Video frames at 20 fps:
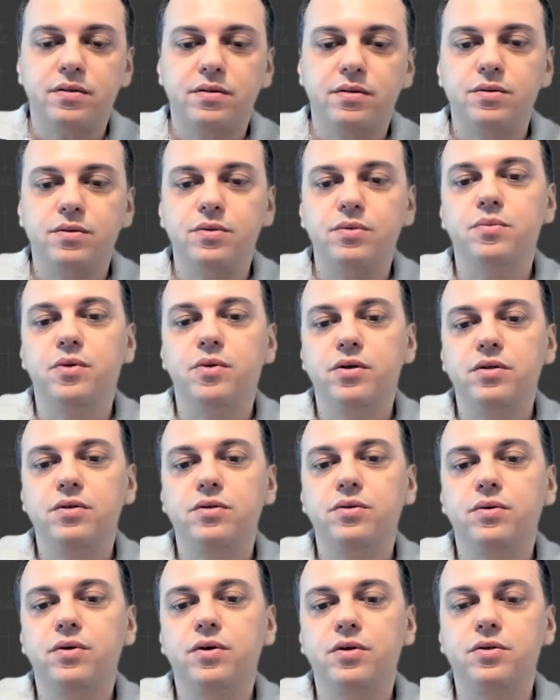to
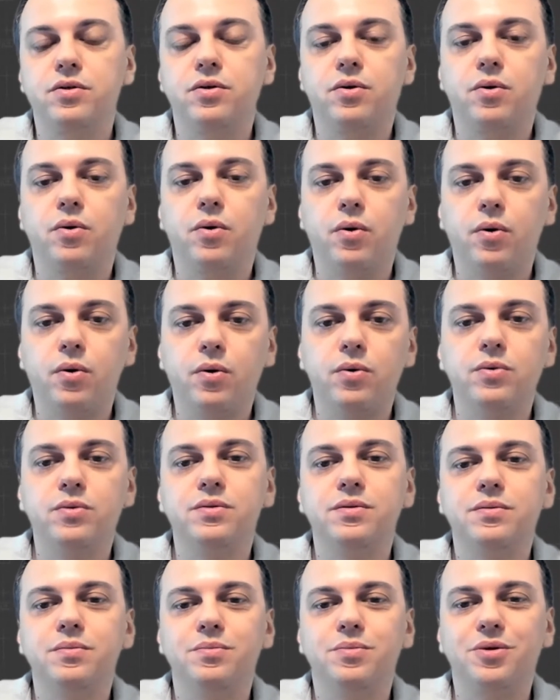monitor your
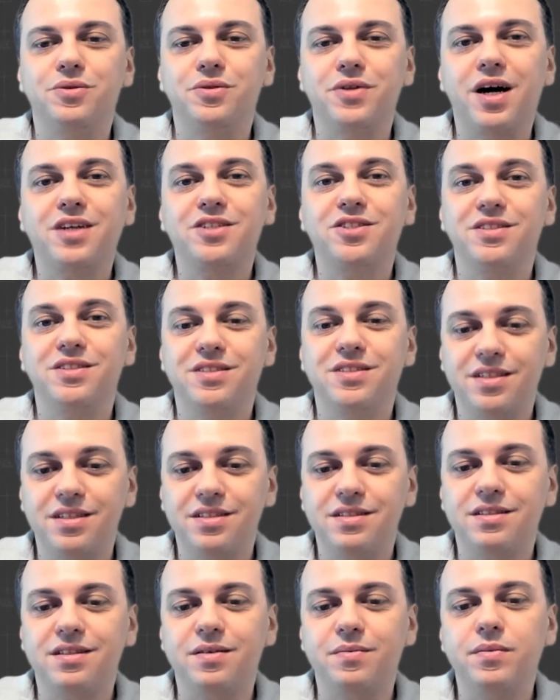own production
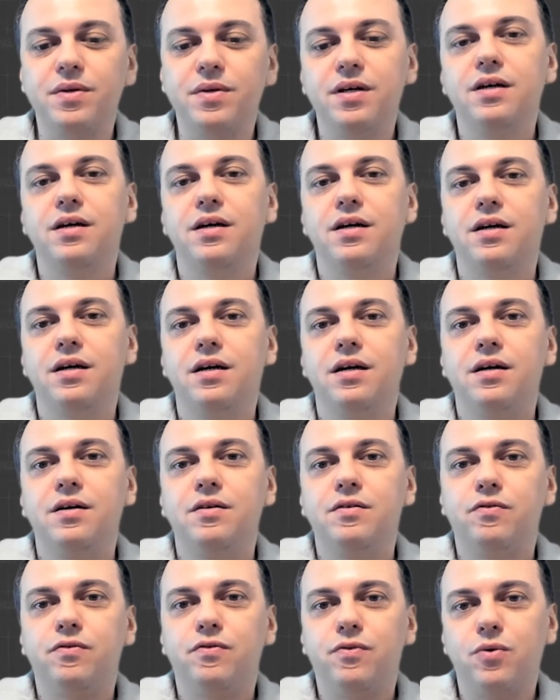system
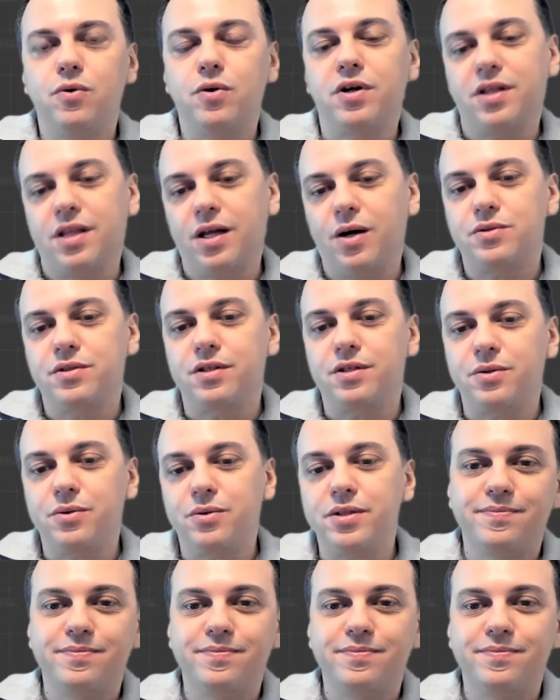for cloud security?